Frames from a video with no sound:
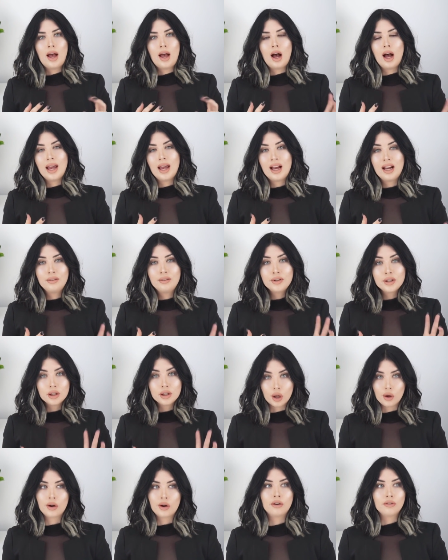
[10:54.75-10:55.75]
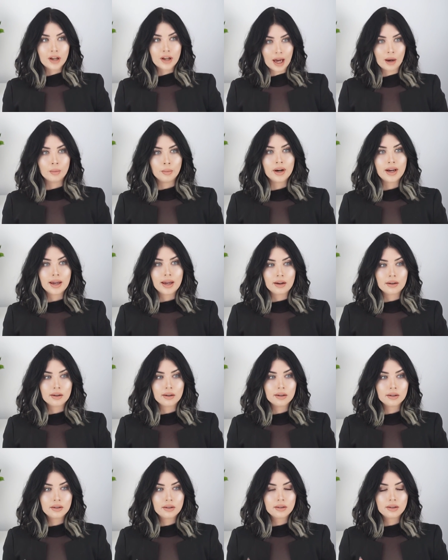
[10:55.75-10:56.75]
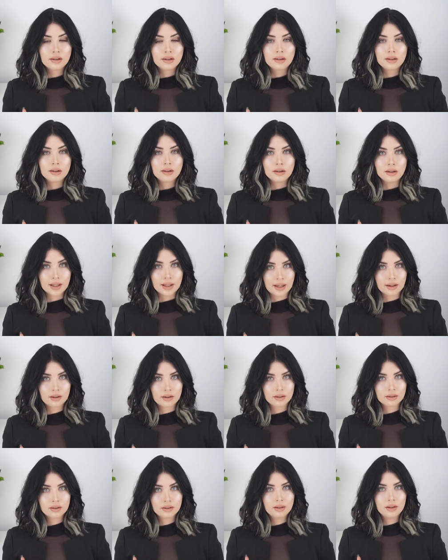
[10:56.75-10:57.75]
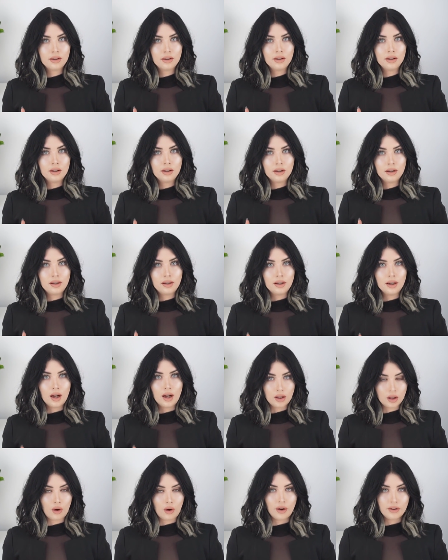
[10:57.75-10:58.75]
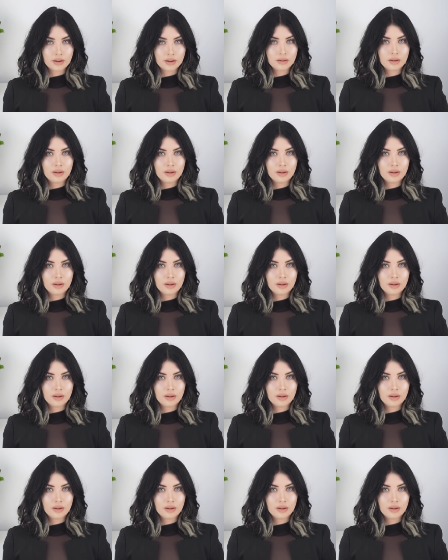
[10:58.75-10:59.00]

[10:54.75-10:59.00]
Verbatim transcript: I have a lot of camera gear, like a lot.